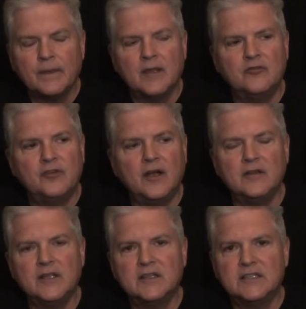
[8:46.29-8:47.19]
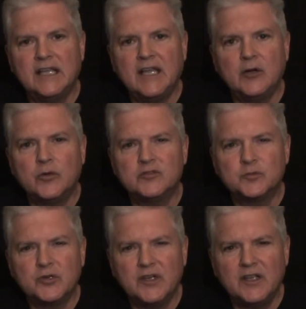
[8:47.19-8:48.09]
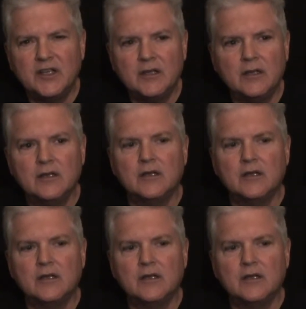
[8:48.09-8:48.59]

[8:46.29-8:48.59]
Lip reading: and found that the data was pretty,